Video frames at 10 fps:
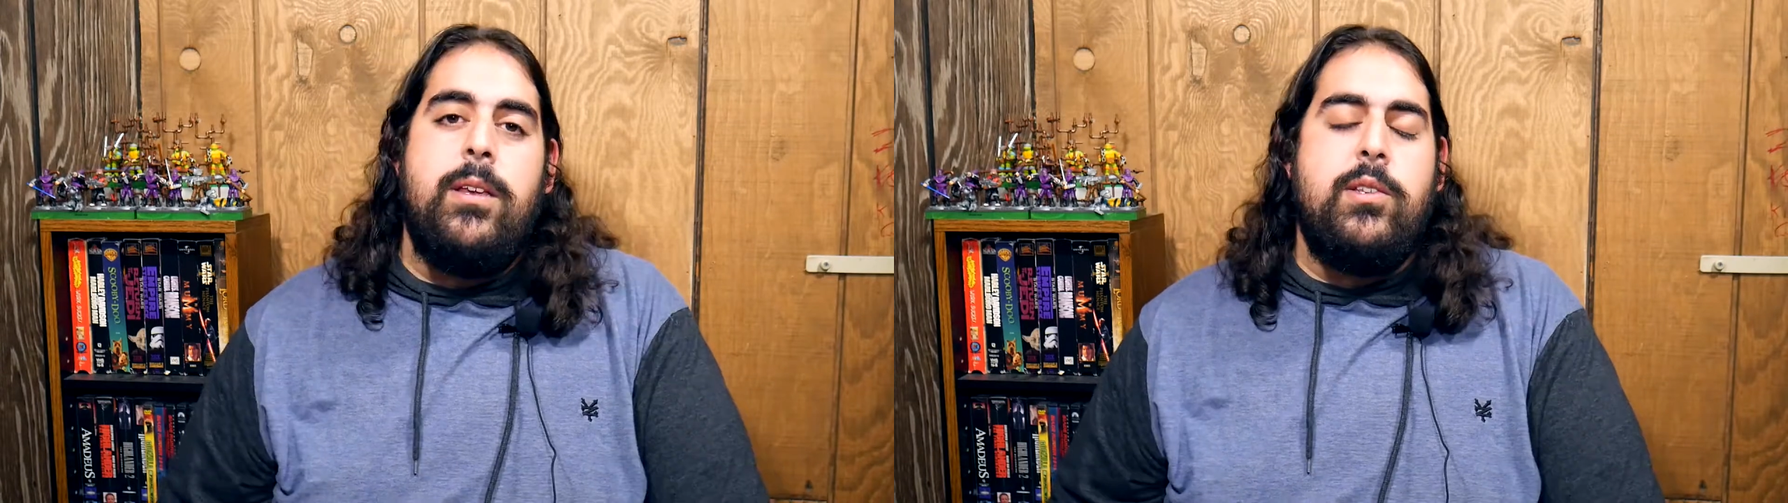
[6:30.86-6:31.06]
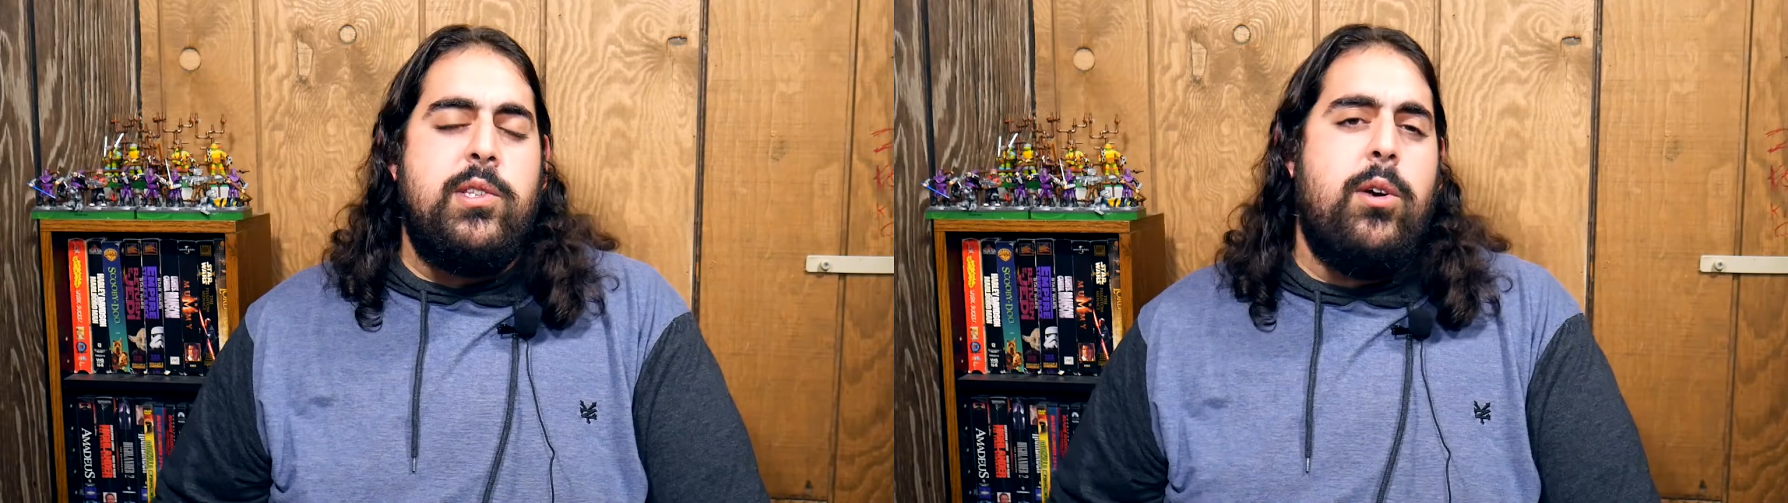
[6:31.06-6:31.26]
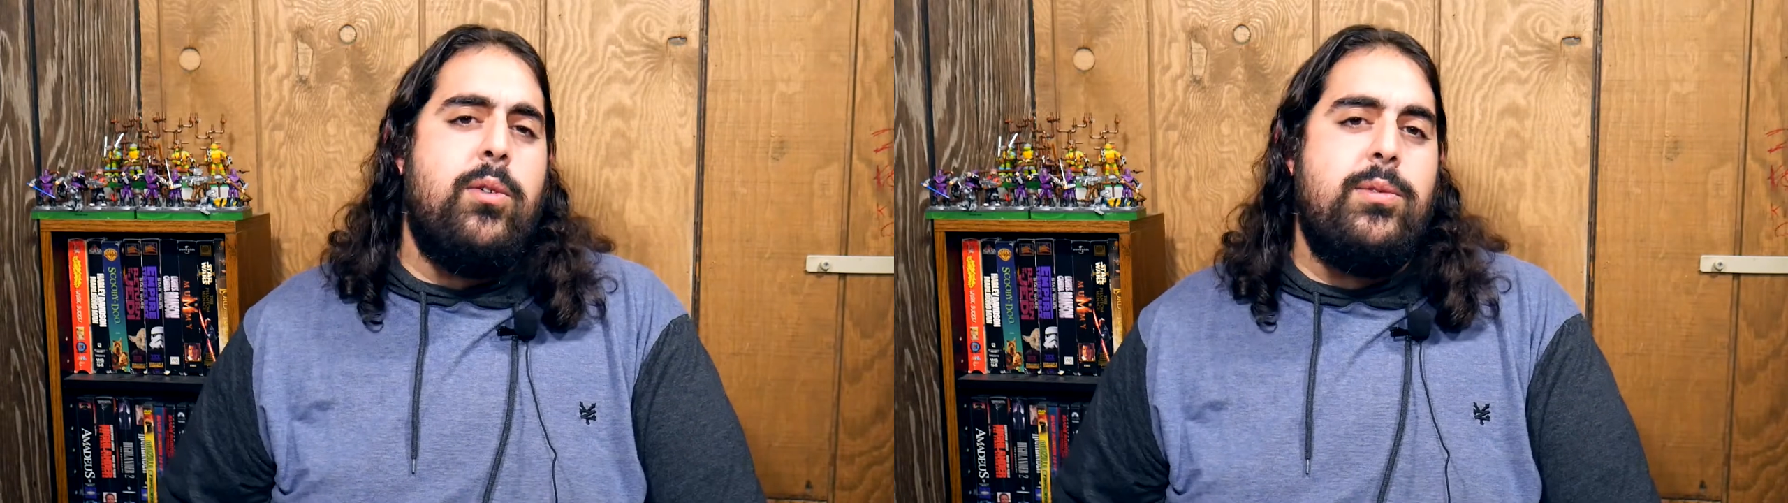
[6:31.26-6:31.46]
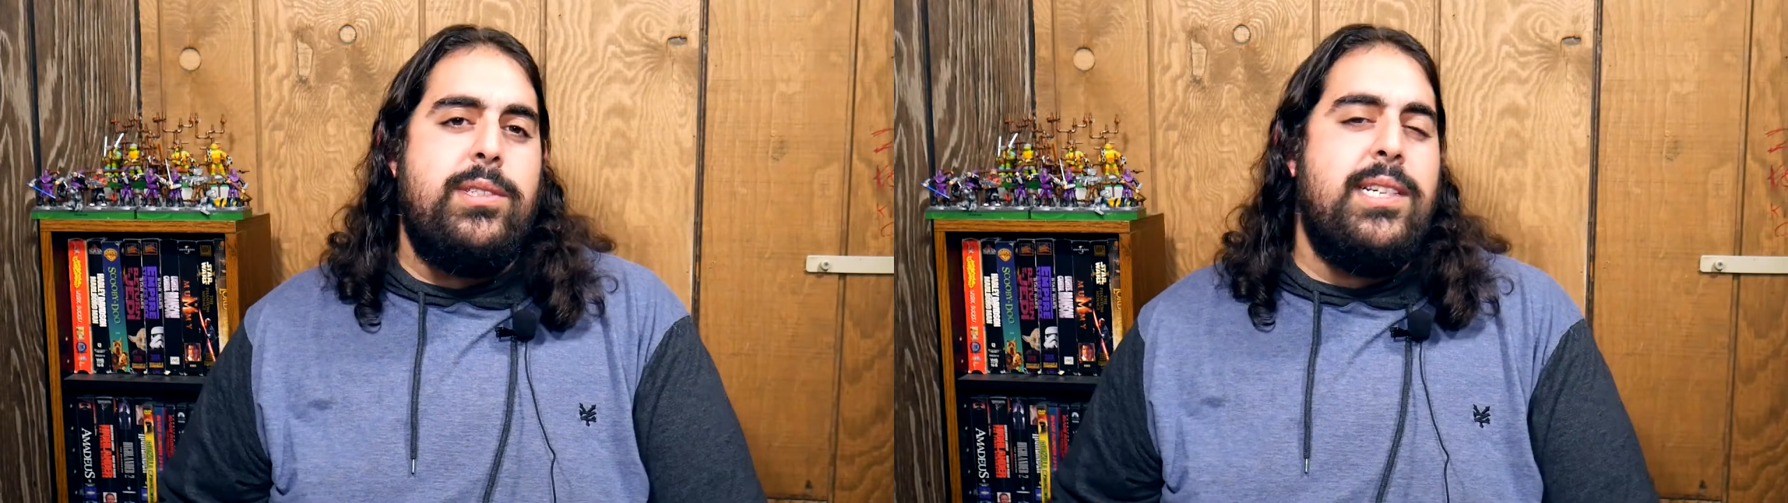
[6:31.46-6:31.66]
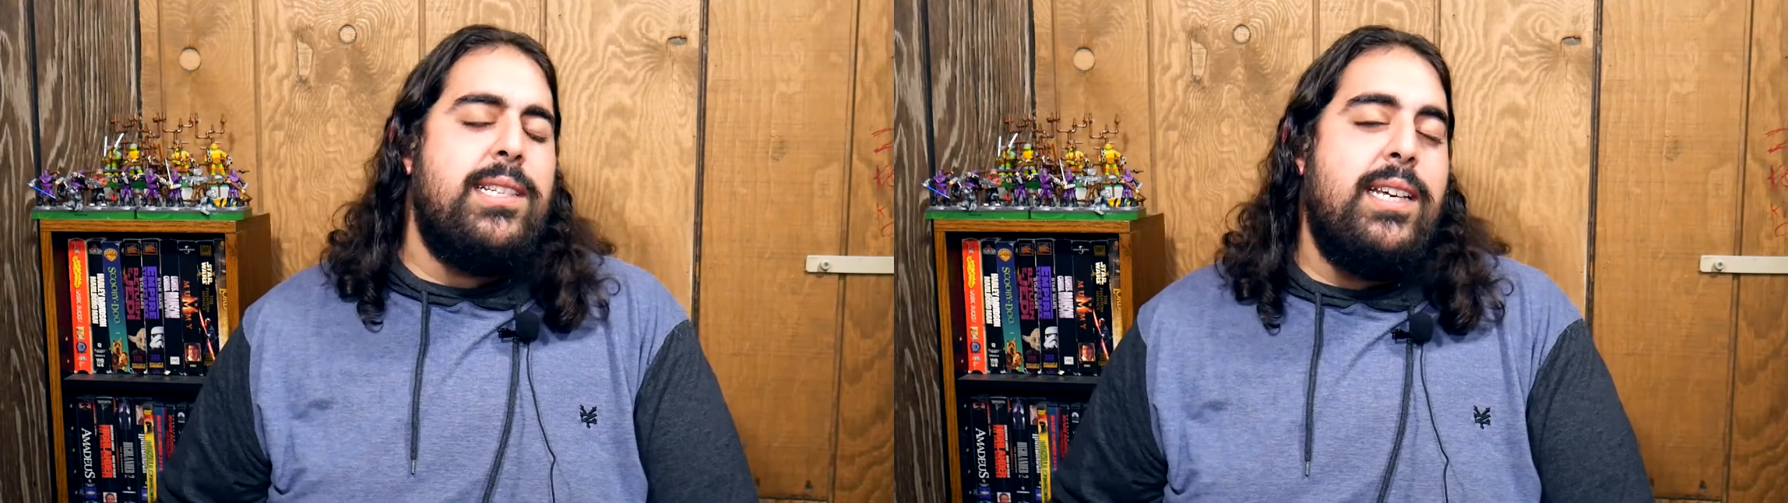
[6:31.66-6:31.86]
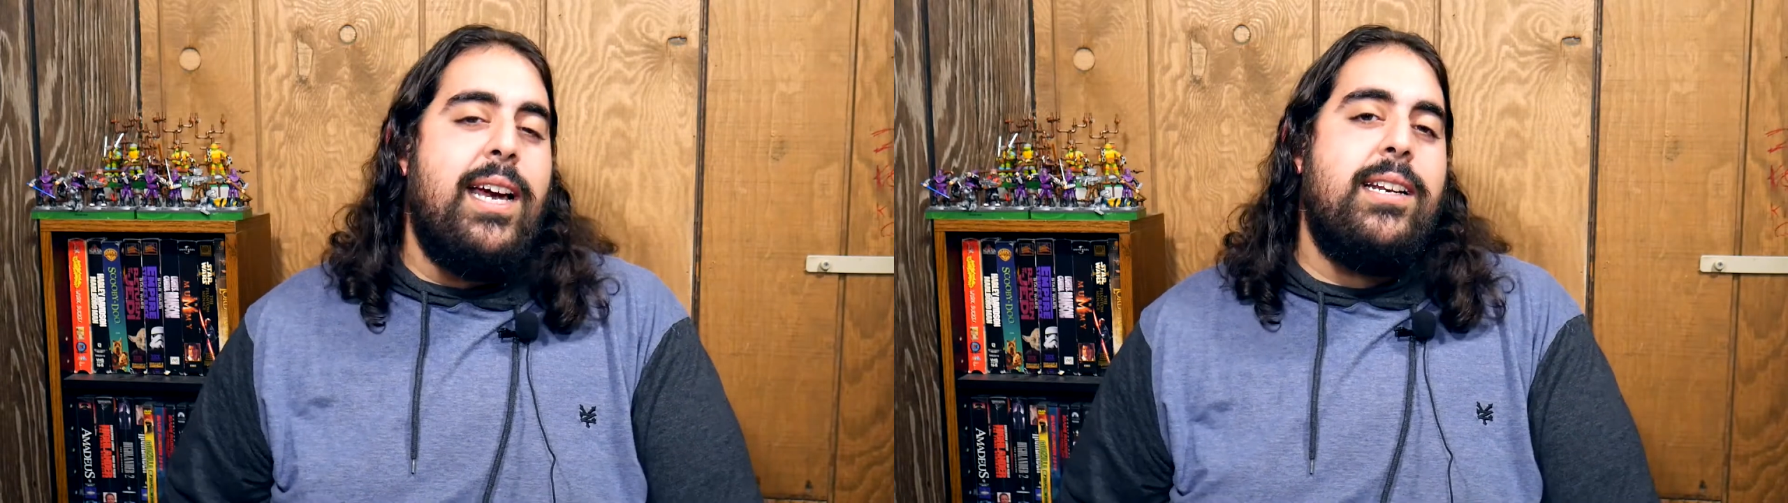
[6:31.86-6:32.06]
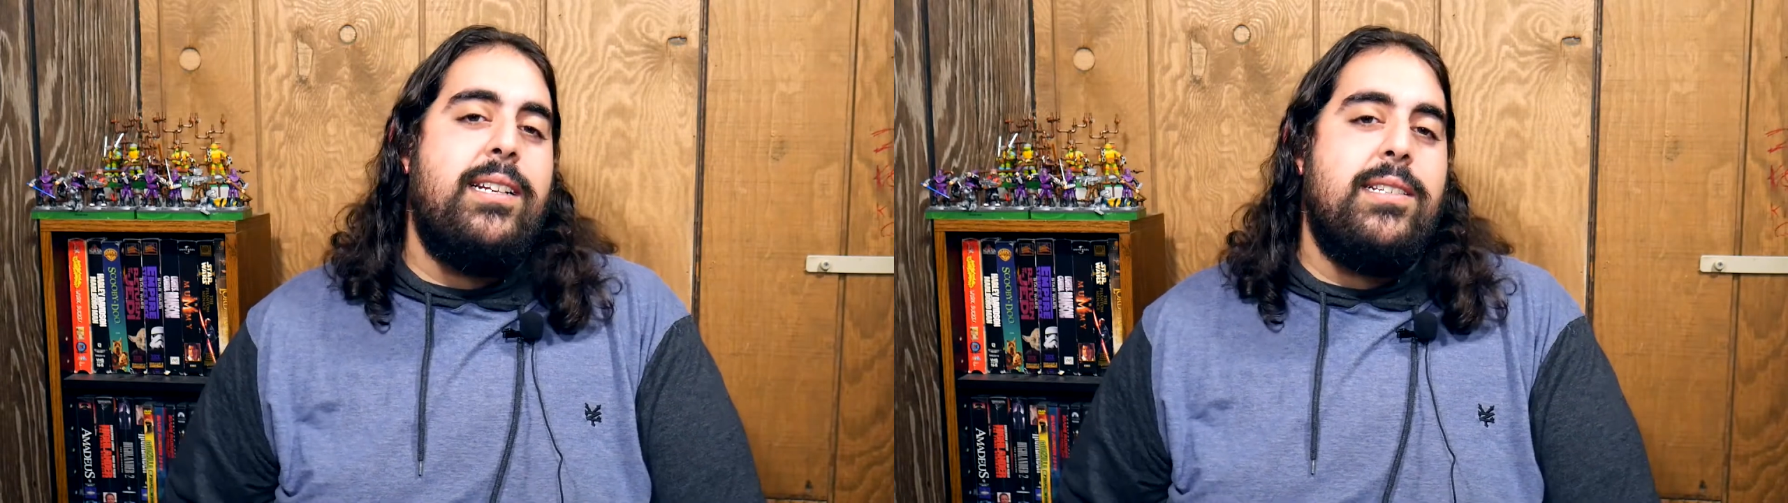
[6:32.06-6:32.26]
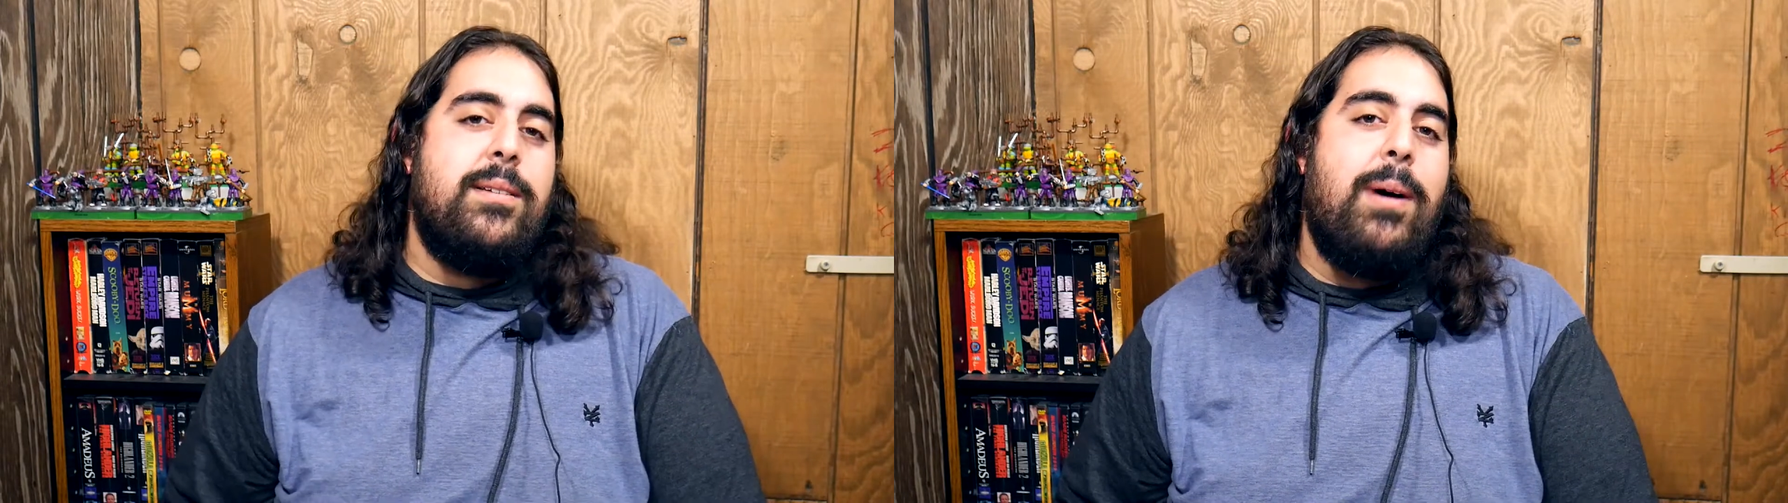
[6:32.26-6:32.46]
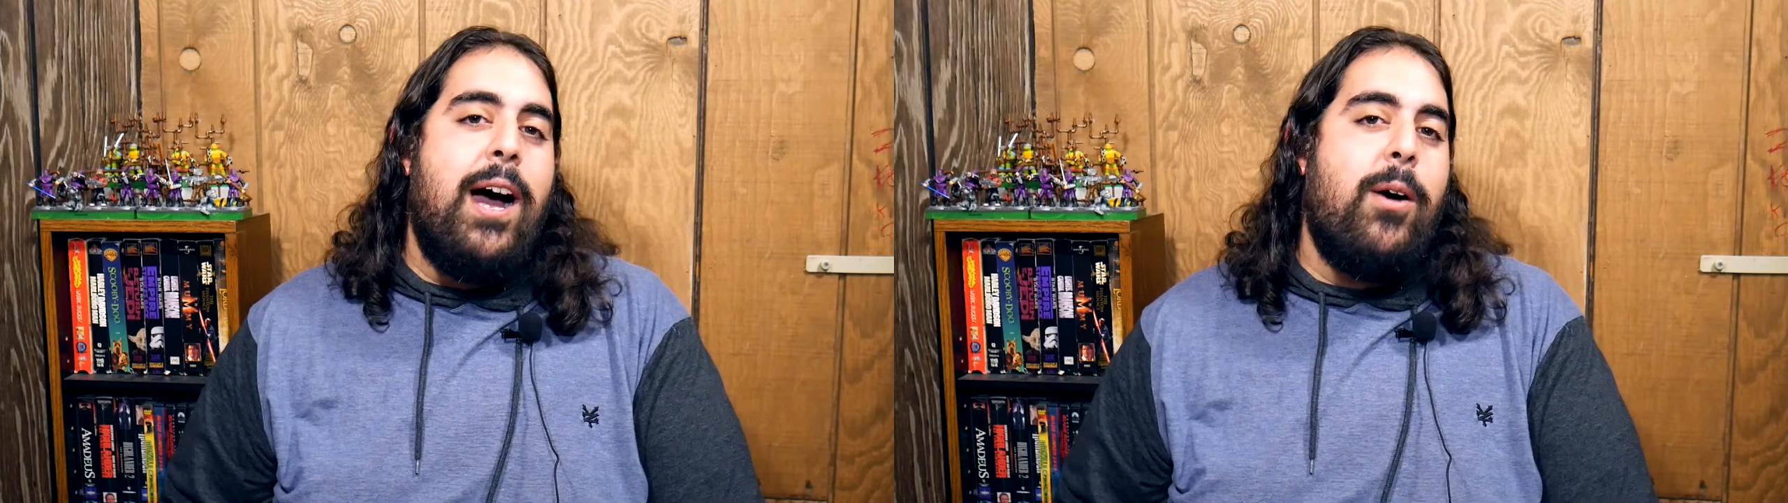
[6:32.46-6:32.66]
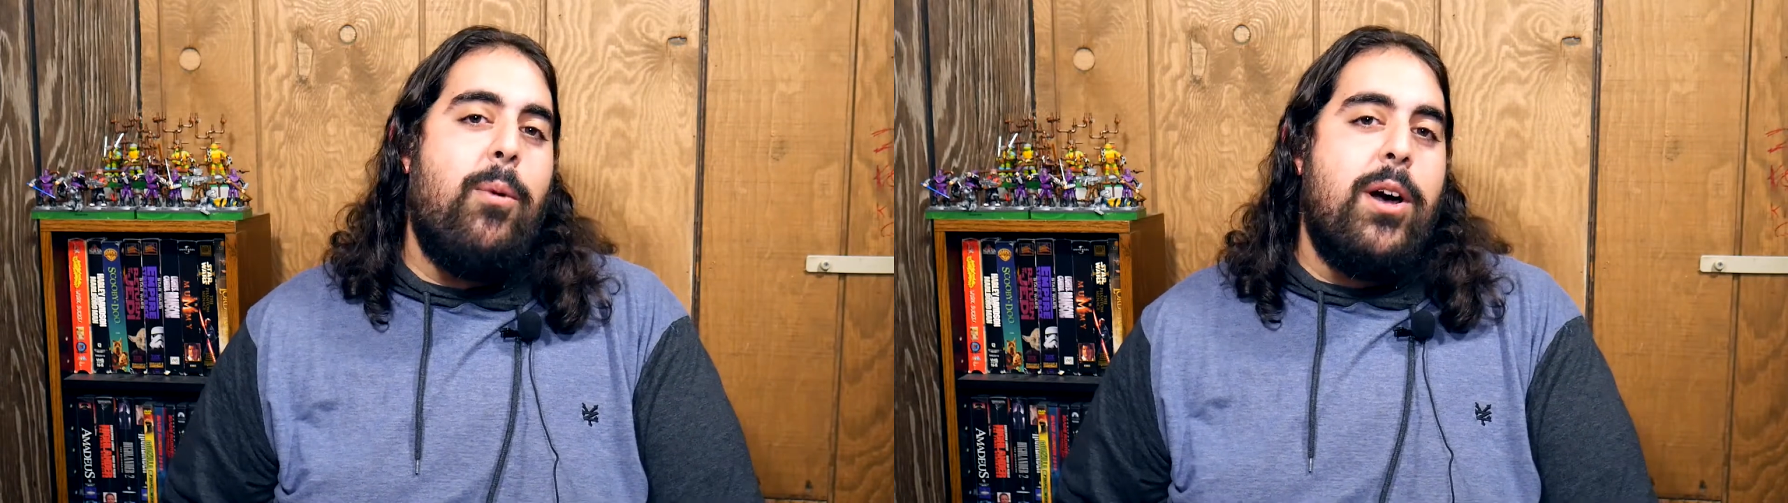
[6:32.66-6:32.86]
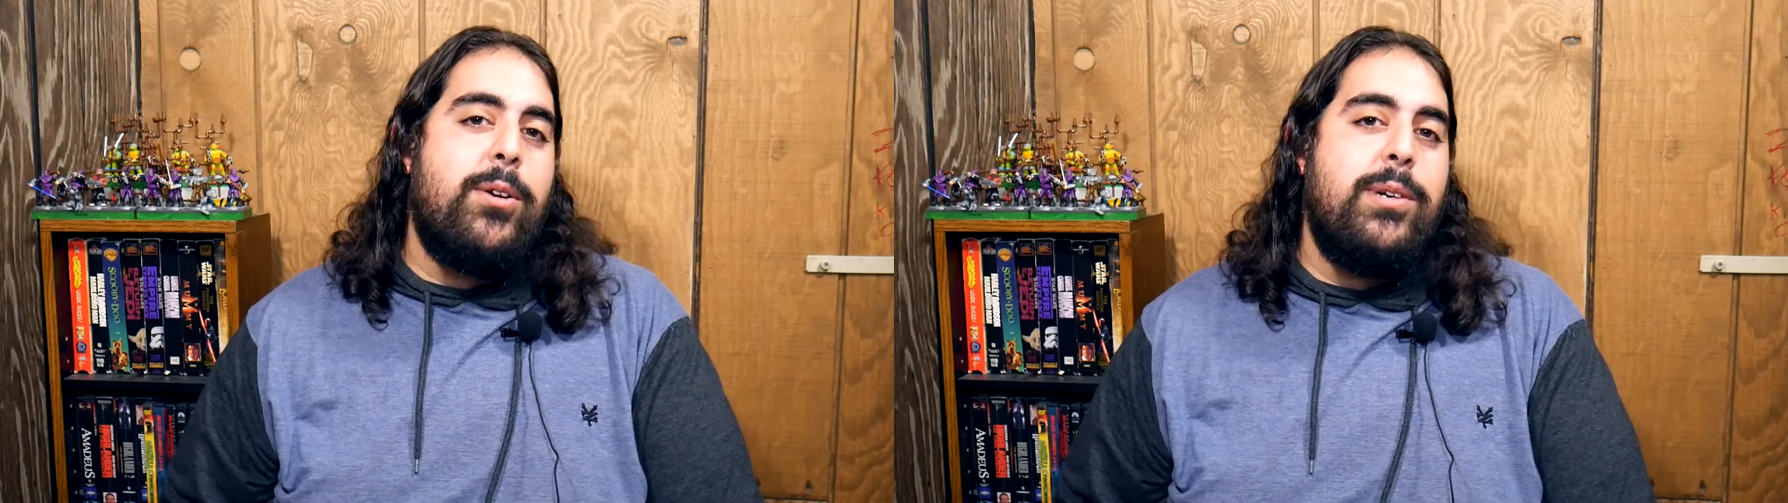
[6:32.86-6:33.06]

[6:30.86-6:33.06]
So, Disney got into some hot water